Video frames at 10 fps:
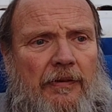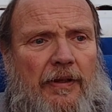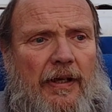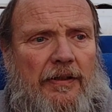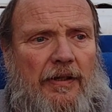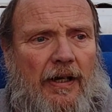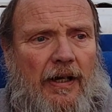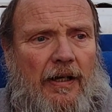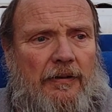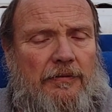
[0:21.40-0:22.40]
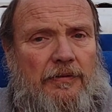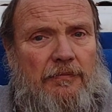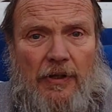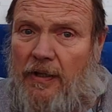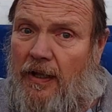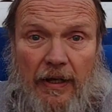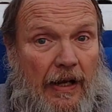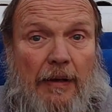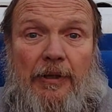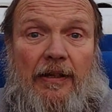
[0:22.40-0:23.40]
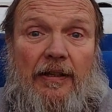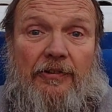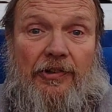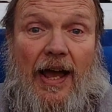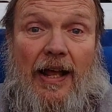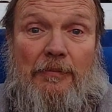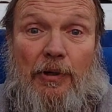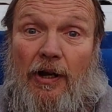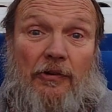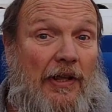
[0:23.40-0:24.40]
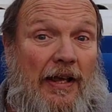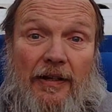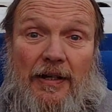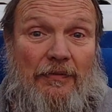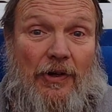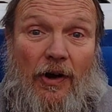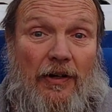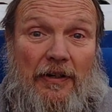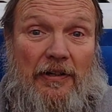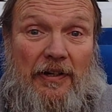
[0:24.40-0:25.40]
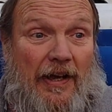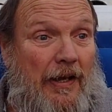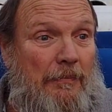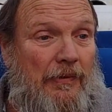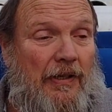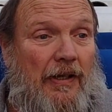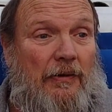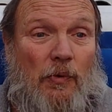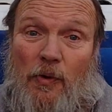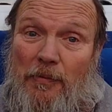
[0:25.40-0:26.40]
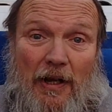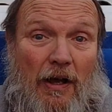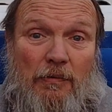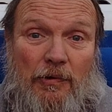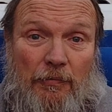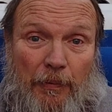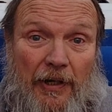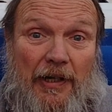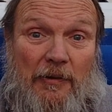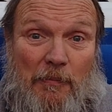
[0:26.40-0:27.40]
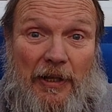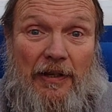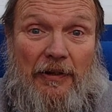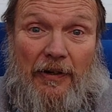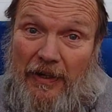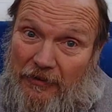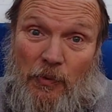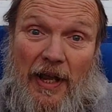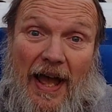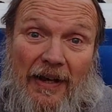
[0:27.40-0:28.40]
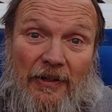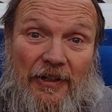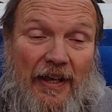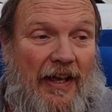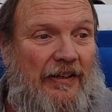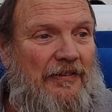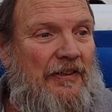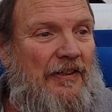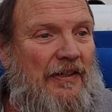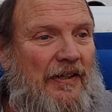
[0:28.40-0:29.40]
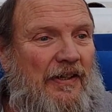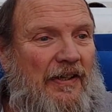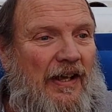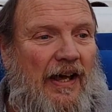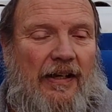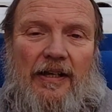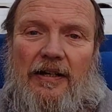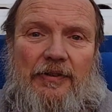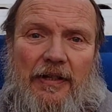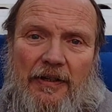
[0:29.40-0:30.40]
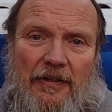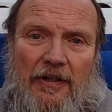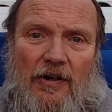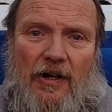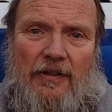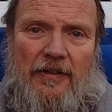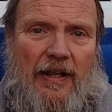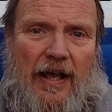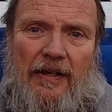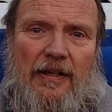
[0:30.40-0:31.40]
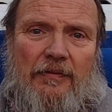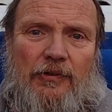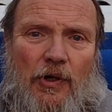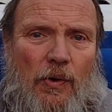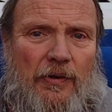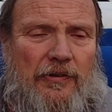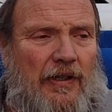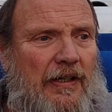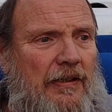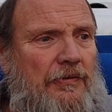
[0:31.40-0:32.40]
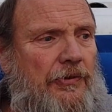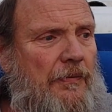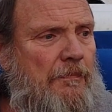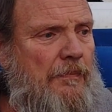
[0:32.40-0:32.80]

that, uh, and I'm getting excited because I love gardening time, and it won't be long. The spring will be here. That's the way I look at it. I love getting in the garden. I love growing things